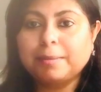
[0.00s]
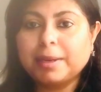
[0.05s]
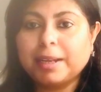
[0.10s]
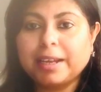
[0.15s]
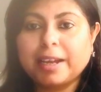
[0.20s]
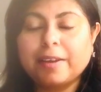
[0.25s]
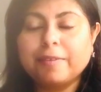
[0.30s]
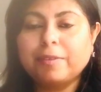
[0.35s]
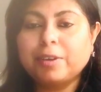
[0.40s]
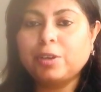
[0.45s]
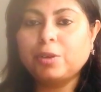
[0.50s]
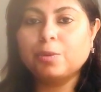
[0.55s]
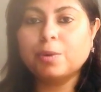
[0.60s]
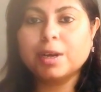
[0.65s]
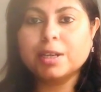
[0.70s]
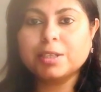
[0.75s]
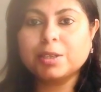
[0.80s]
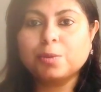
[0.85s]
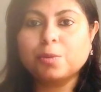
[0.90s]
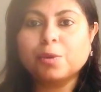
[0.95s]
Like every 2
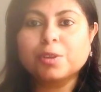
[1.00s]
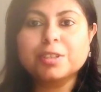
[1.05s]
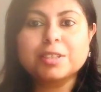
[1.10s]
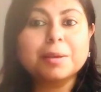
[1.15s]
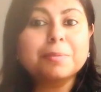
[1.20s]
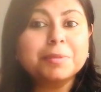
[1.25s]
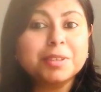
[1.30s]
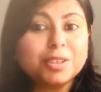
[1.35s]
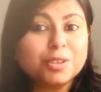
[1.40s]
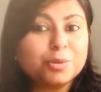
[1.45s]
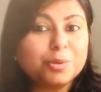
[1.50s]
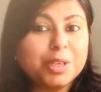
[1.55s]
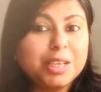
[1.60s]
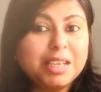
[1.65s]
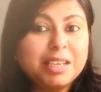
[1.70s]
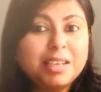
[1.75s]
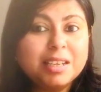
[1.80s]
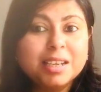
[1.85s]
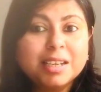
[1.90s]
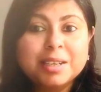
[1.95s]
hours he wants something to
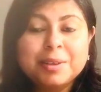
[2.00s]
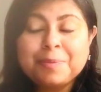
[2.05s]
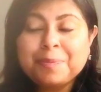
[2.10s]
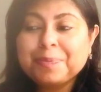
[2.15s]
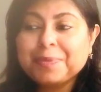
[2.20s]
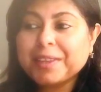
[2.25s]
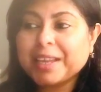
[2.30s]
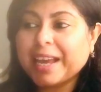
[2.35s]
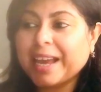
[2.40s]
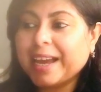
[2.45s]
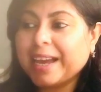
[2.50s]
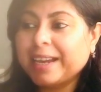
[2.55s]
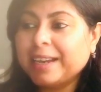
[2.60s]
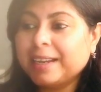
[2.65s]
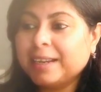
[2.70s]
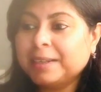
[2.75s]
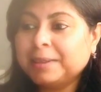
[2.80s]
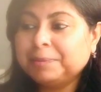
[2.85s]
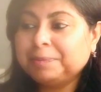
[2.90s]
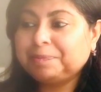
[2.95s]
eat.
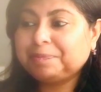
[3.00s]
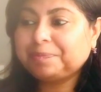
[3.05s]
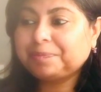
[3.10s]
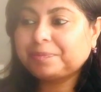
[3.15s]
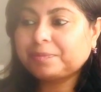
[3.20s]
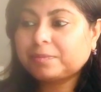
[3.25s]
And